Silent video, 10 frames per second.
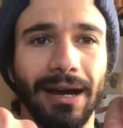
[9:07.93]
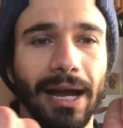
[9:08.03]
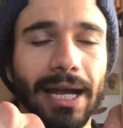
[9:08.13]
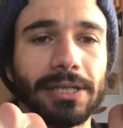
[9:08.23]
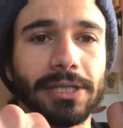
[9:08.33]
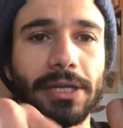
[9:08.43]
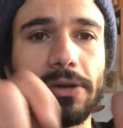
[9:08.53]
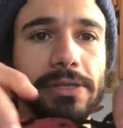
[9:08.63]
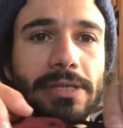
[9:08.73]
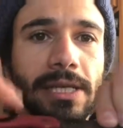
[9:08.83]
I actually
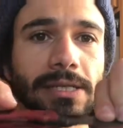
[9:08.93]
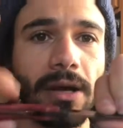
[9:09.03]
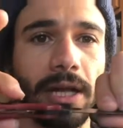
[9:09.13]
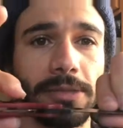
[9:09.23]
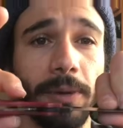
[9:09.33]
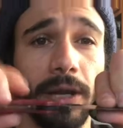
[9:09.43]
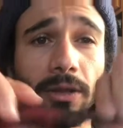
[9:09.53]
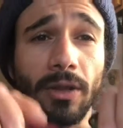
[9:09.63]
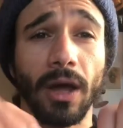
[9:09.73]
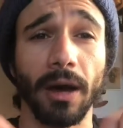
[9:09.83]
noticed this hot spot a
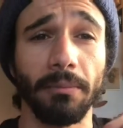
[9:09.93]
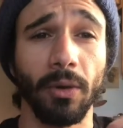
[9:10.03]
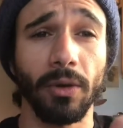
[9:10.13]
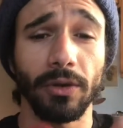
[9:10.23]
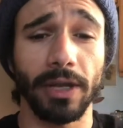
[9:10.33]
lot more